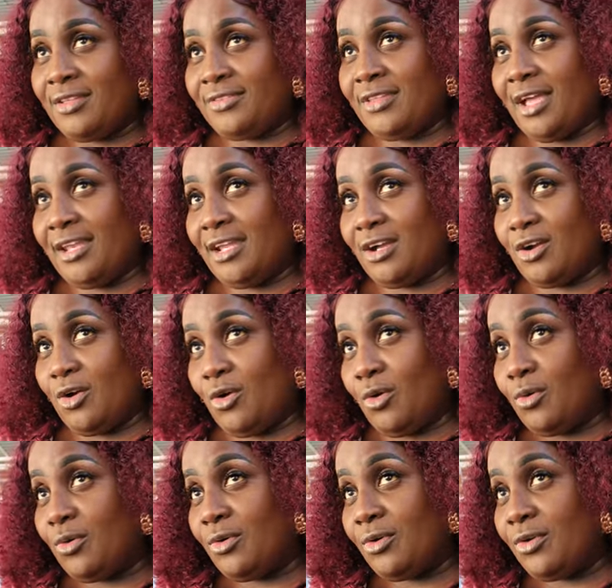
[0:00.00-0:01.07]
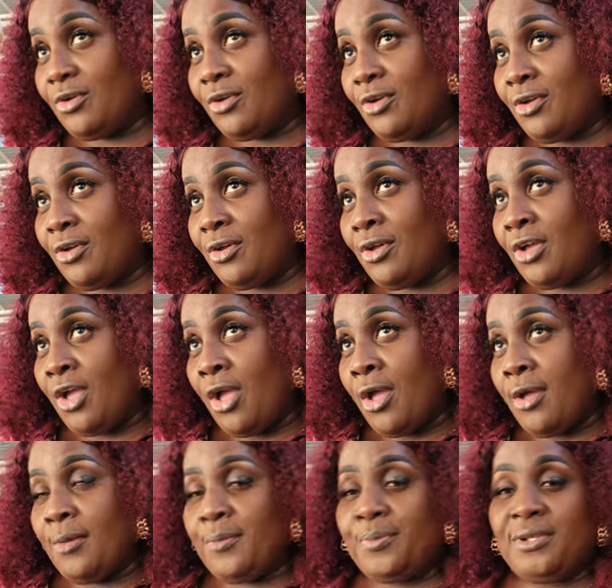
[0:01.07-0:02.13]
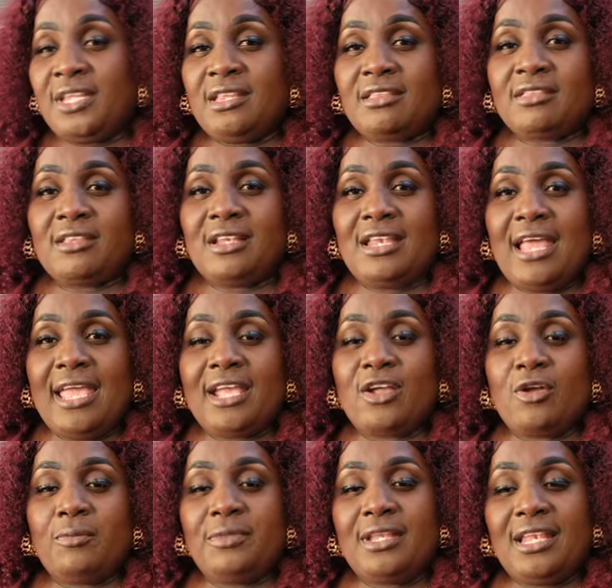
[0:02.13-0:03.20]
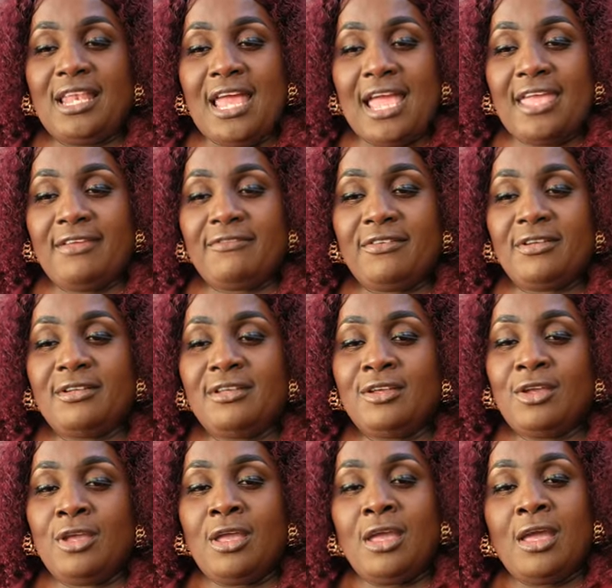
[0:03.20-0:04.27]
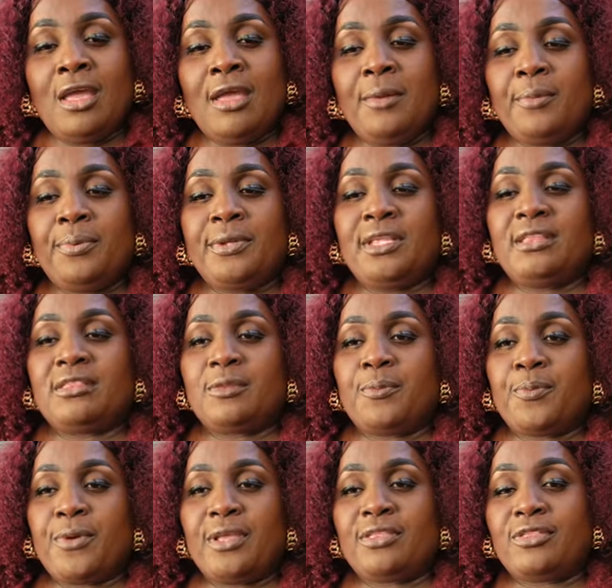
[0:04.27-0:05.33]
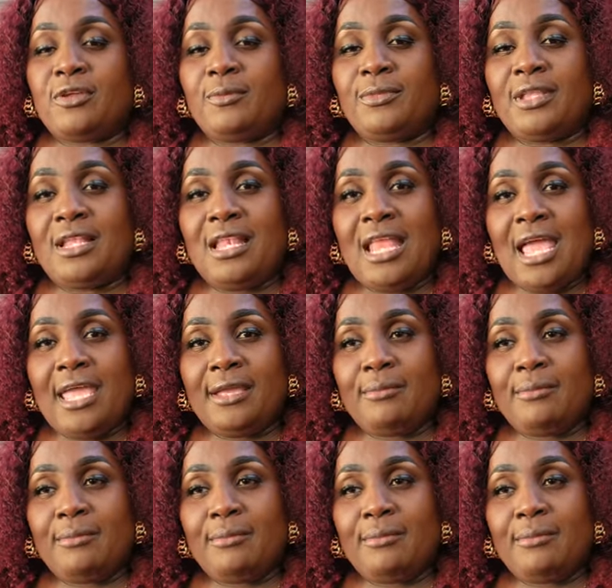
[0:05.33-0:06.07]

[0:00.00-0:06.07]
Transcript: Dana Go. Please to like up the live please to press up the like